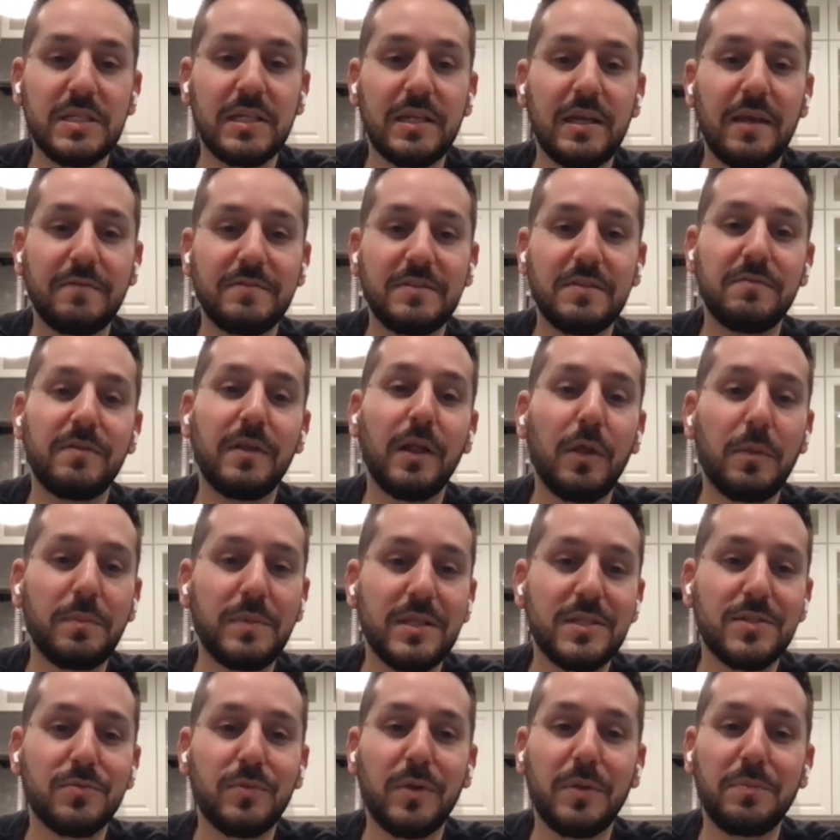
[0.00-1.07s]
reason, I've
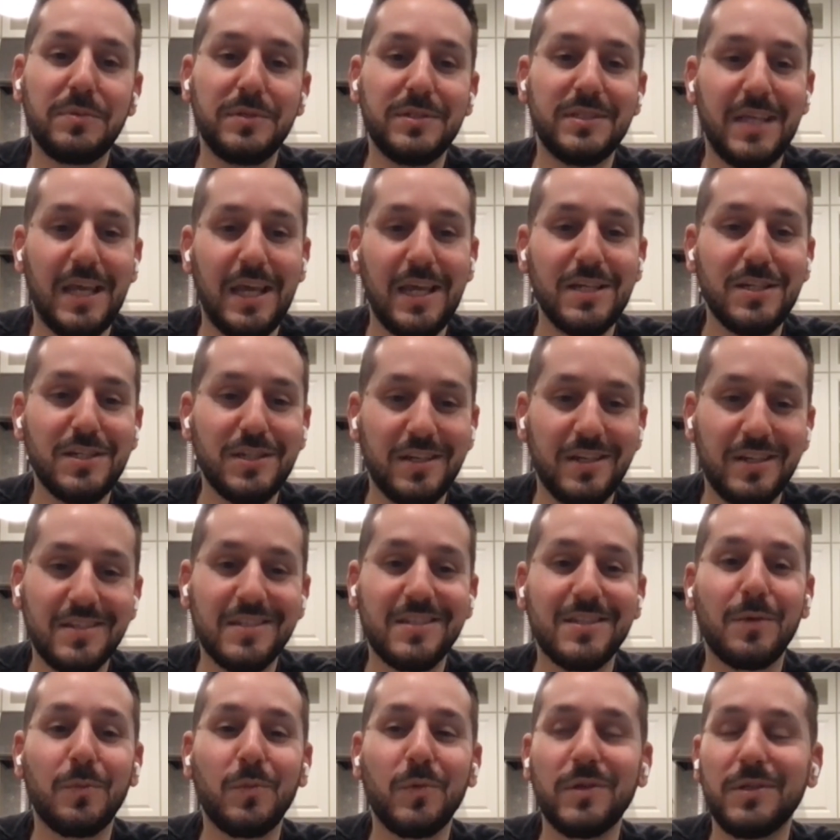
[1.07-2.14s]
developed this reputation
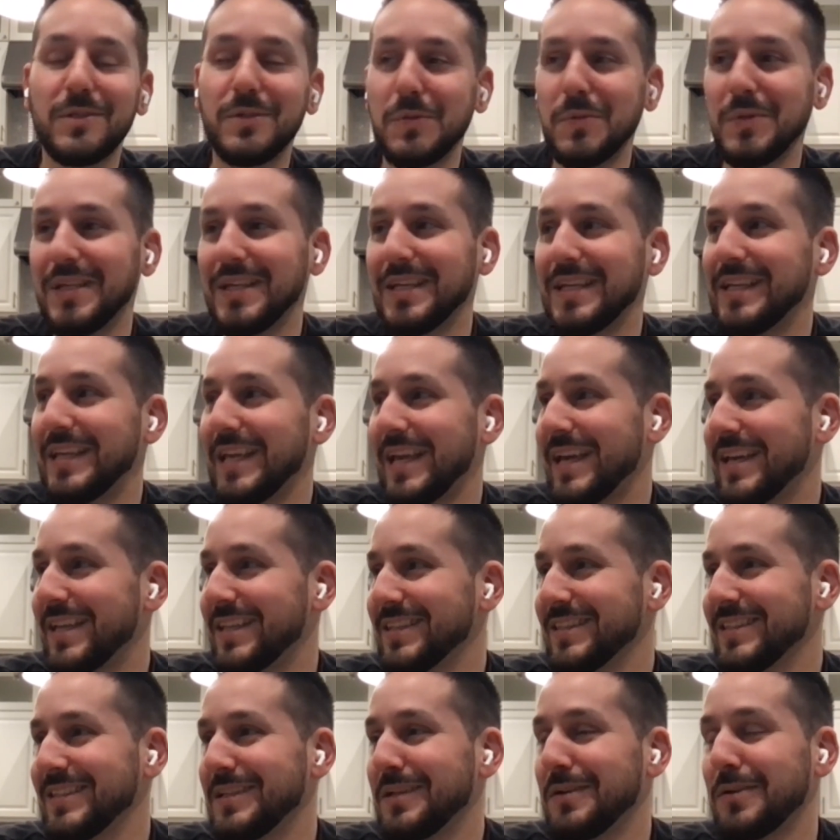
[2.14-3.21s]
as someone who can
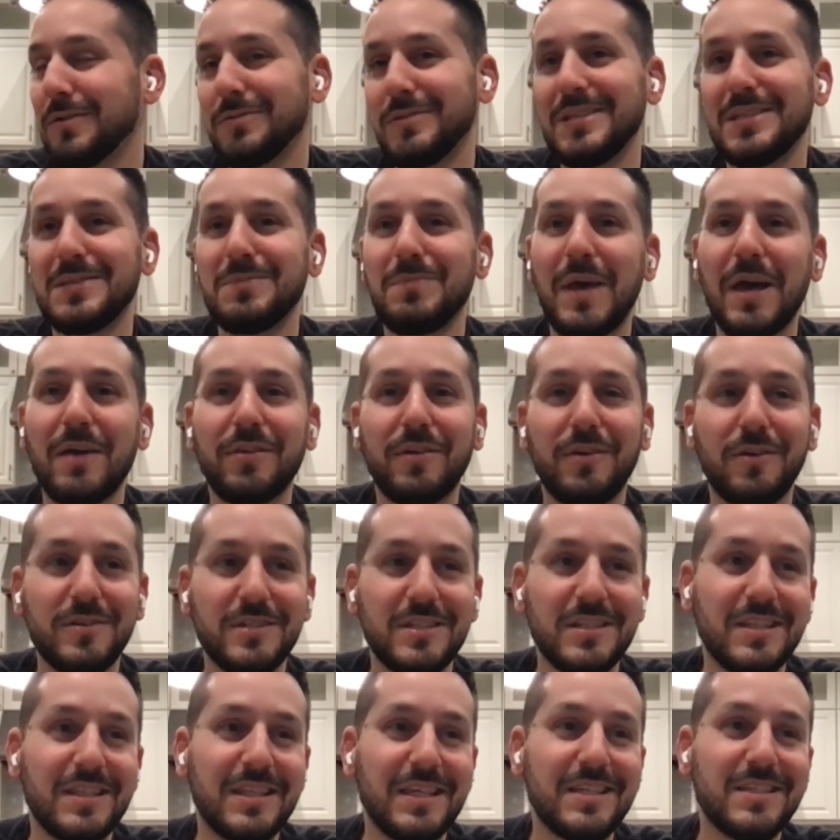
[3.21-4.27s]
get you know these mouth
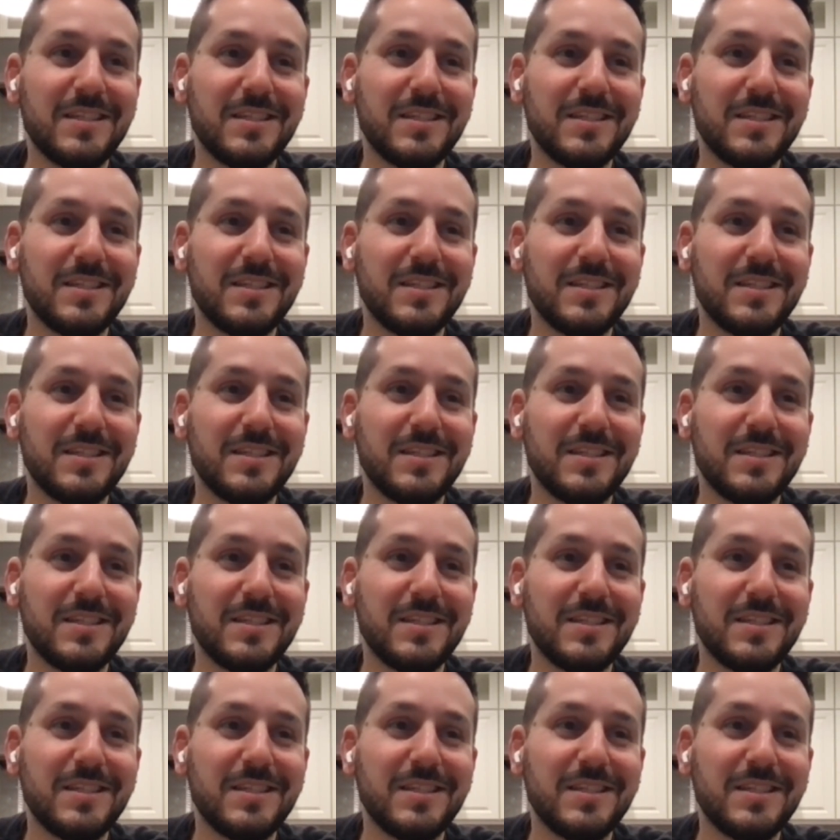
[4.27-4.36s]
guards and